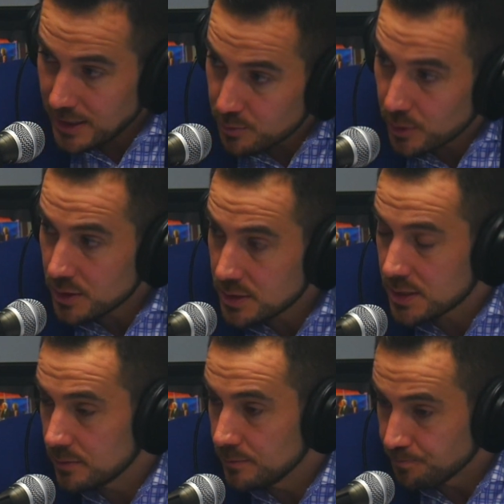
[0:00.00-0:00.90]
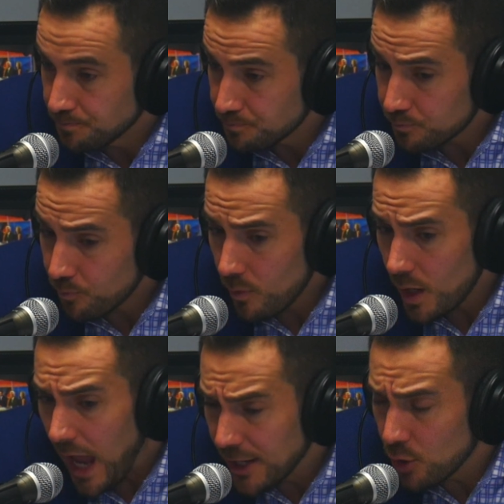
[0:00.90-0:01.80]
some experts, and
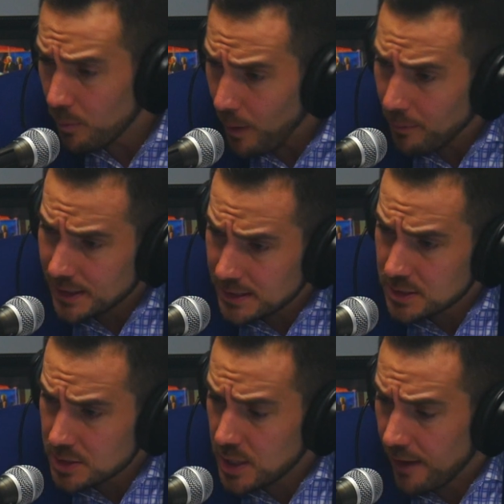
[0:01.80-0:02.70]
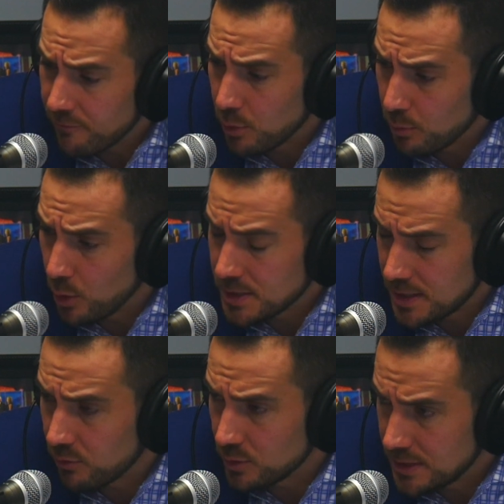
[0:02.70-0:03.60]
I know Republicans have
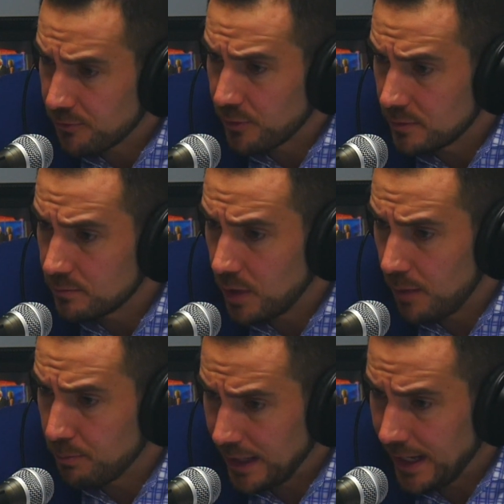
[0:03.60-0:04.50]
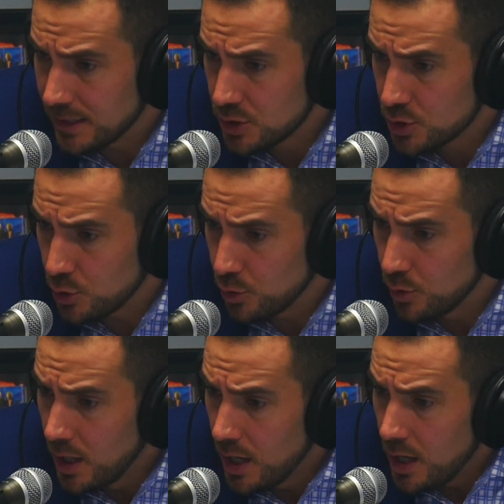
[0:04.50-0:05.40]
proposed several different plans
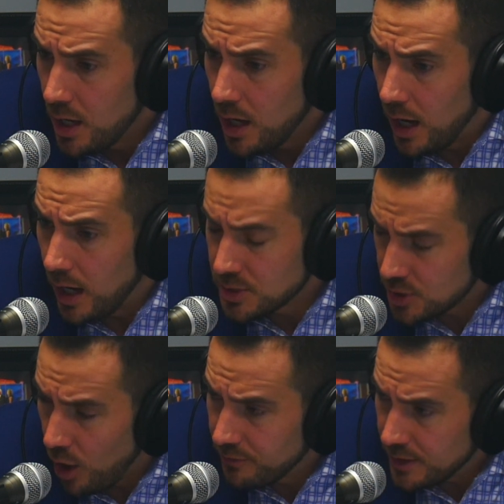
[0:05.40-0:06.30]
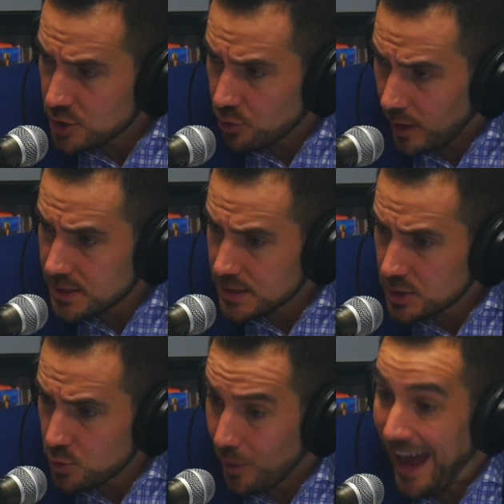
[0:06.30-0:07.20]
to solve this
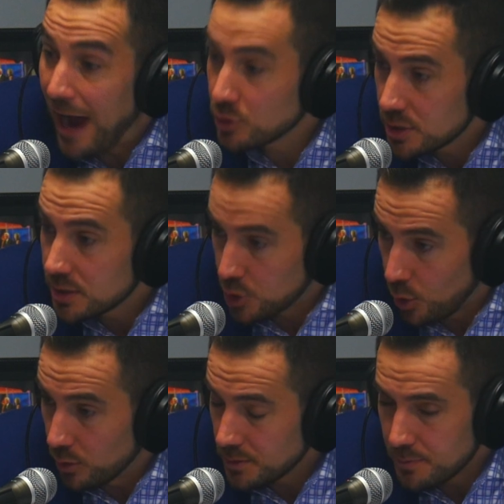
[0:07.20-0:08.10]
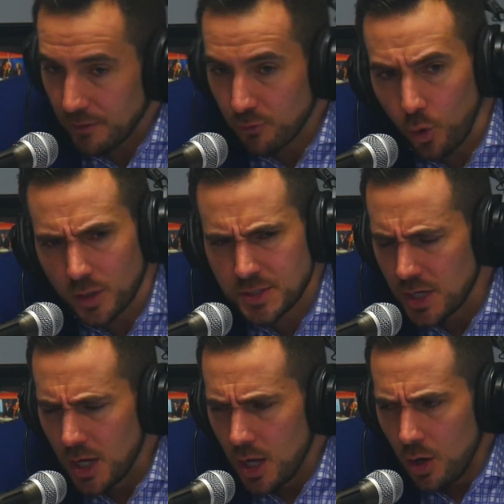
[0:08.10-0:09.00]
crisis without tolls. But of
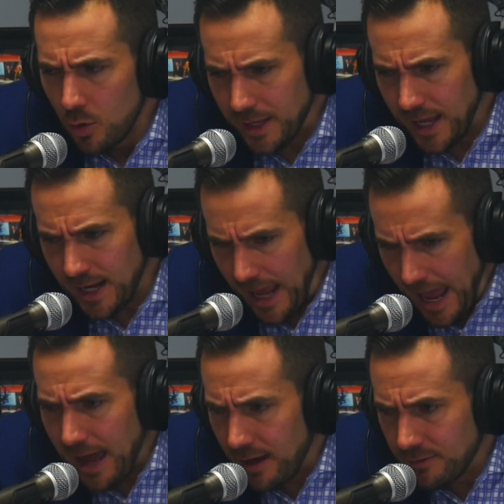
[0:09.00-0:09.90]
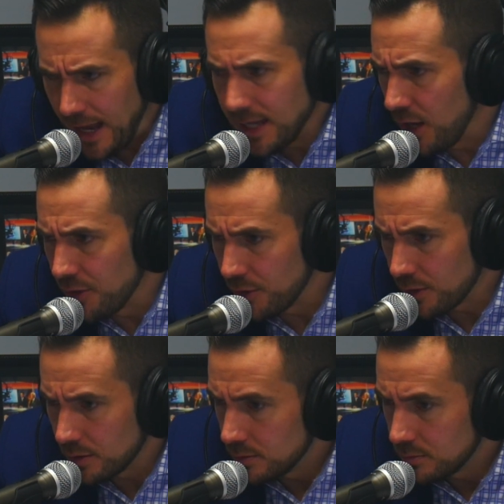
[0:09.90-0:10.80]
course, we can't have
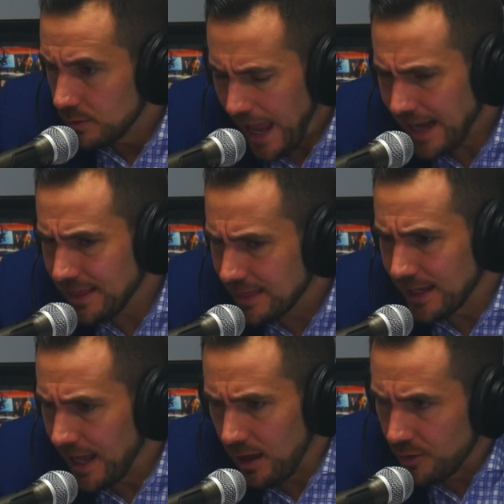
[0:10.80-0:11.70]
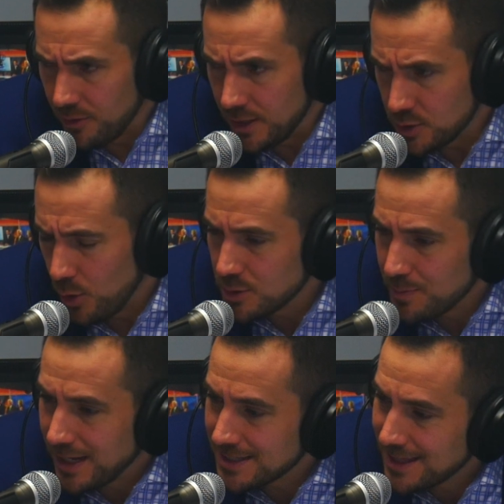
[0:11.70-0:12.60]
anything other than
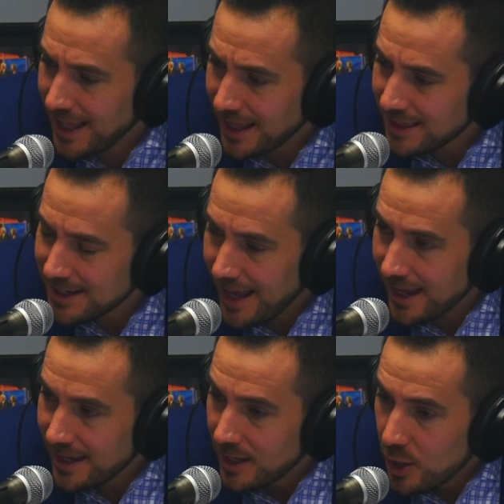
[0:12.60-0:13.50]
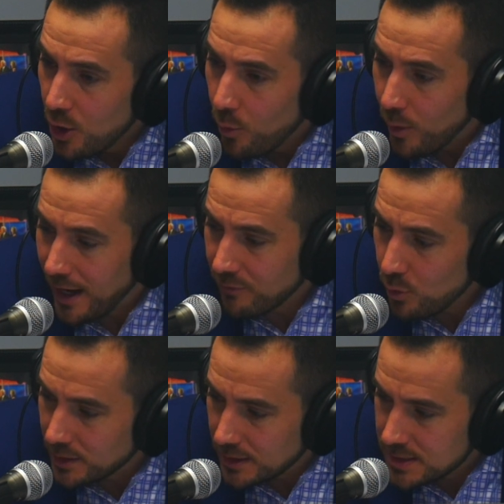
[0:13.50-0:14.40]
tolls, because at the end of the day,
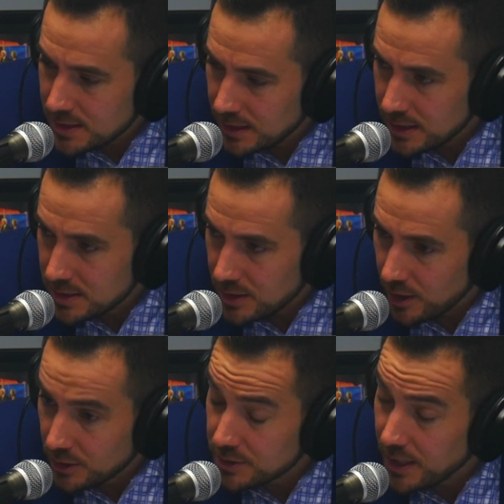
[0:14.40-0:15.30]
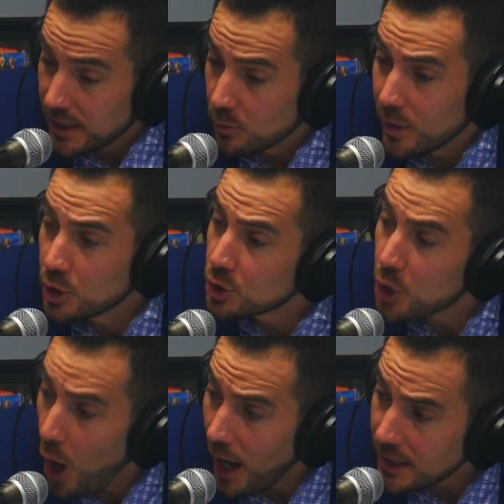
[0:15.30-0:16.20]
what everyone listening needs to understand, and
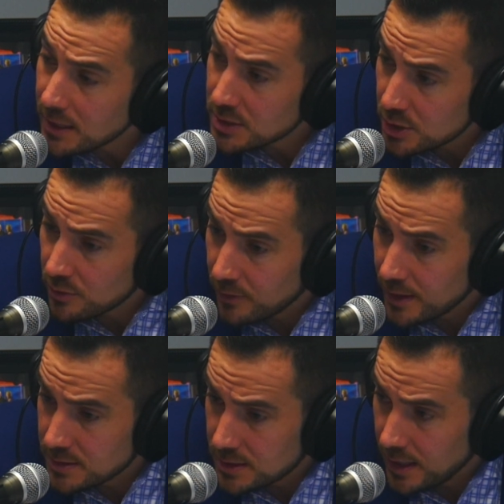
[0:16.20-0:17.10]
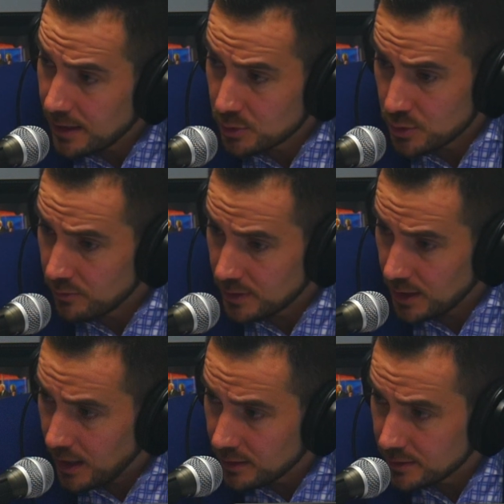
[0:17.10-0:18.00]
when you're talking to your friends and neighbors
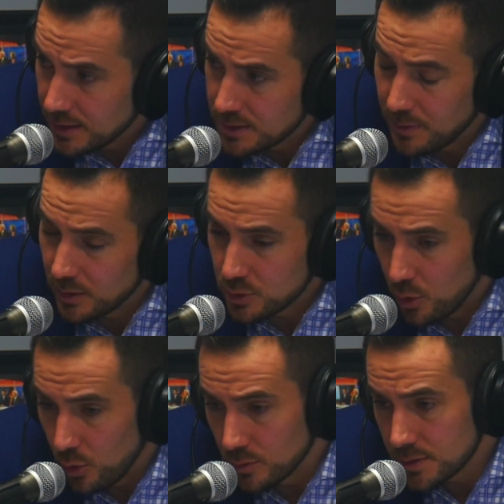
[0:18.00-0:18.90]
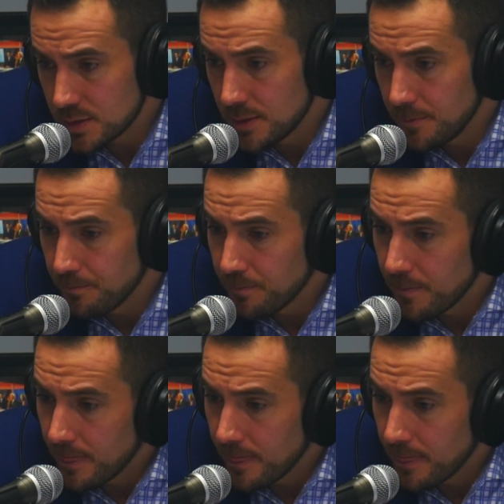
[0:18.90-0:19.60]
over the holidays about tolls,